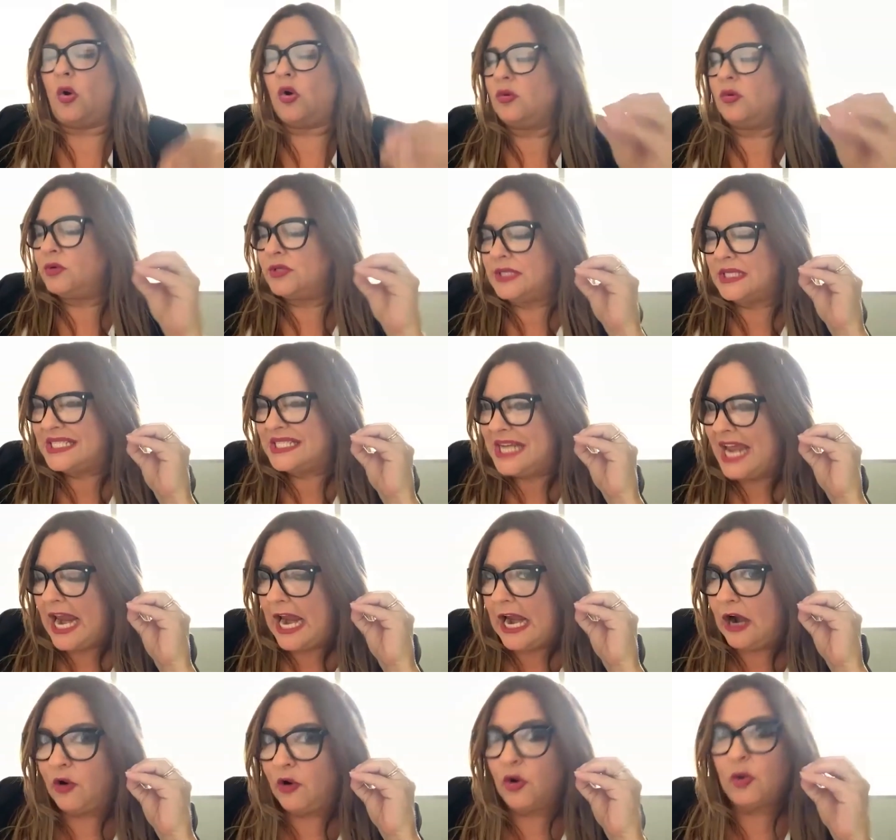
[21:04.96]
got was
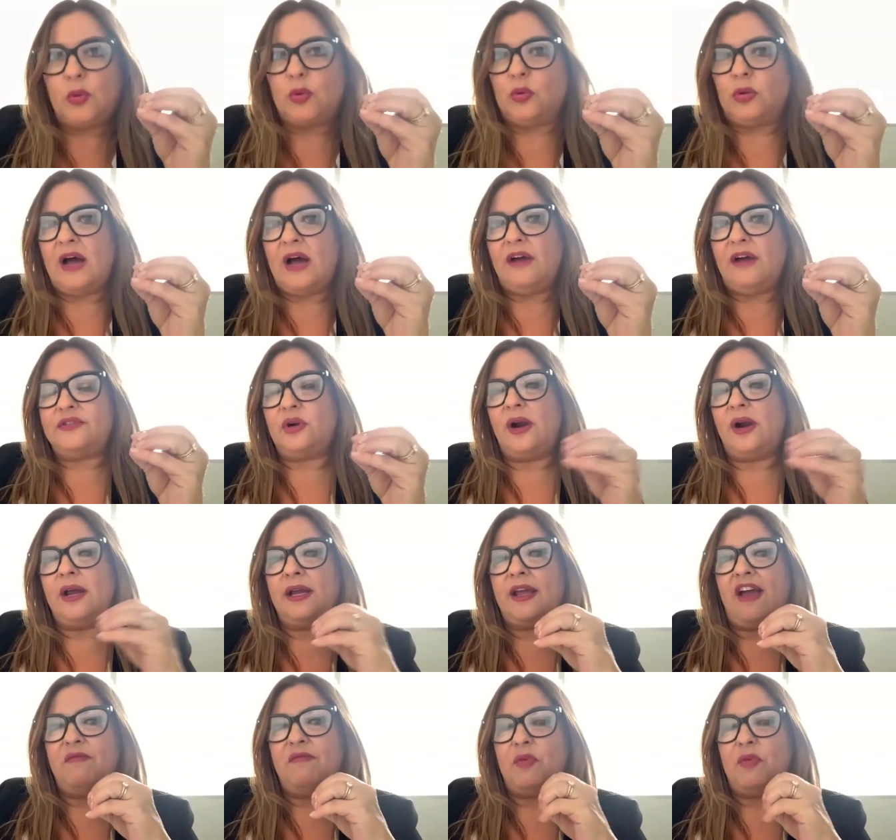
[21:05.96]
terrible after I
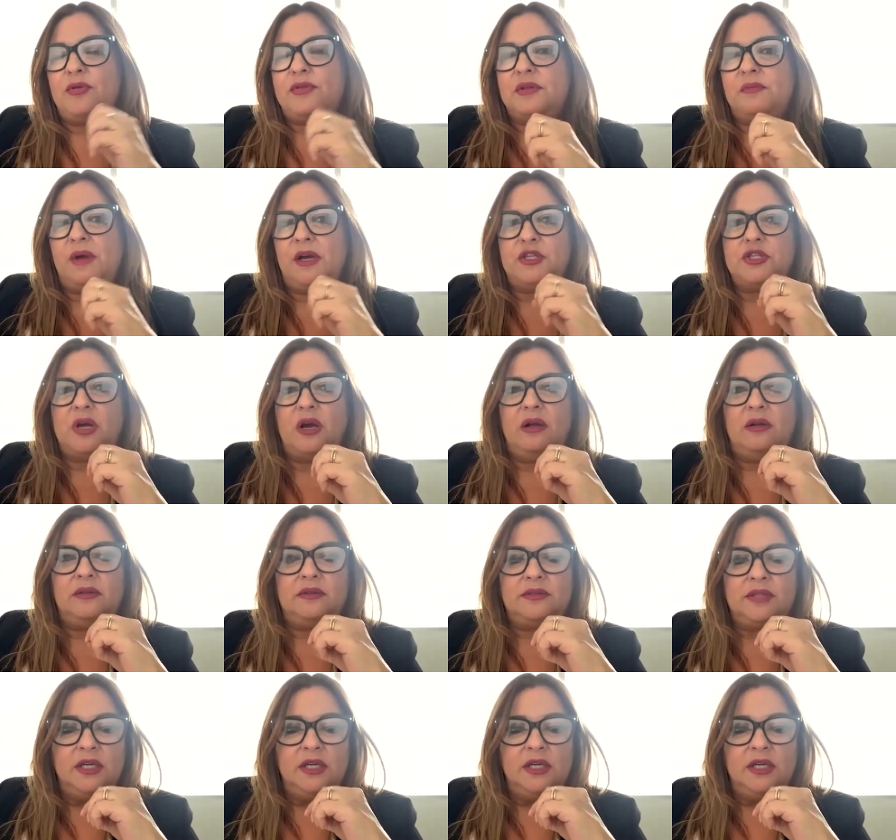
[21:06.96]
gave birth to my child,